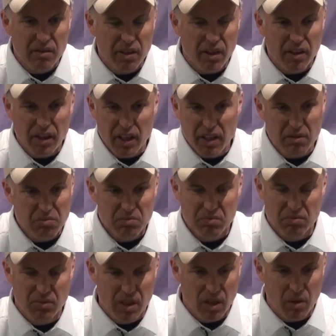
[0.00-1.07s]
very,
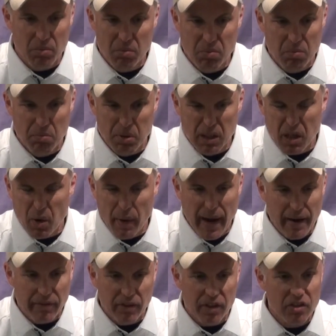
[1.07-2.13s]
you know, below
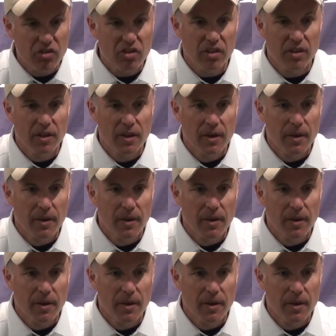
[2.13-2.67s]
average.